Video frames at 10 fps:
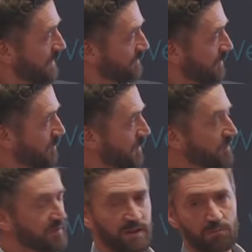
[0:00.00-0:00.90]
So I'm not
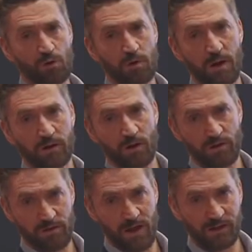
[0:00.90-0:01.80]
going to say more about it
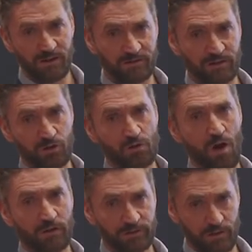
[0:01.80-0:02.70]
other than it is a new
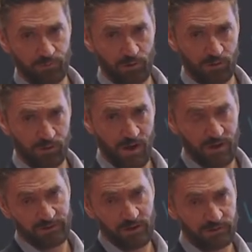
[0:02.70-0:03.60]
concept for uh,
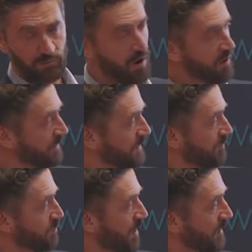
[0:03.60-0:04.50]
sales and marketing
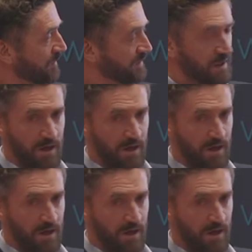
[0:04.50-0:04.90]
of products